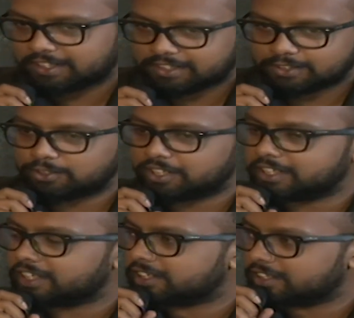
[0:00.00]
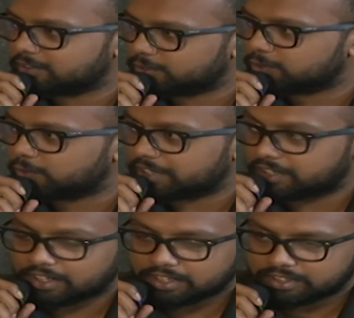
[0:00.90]
So only then they will know what
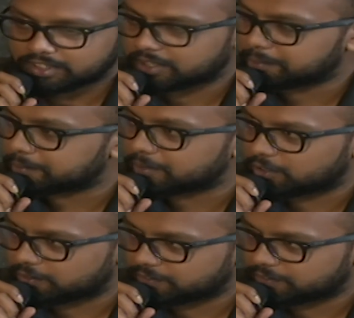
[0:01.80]
are they capable of.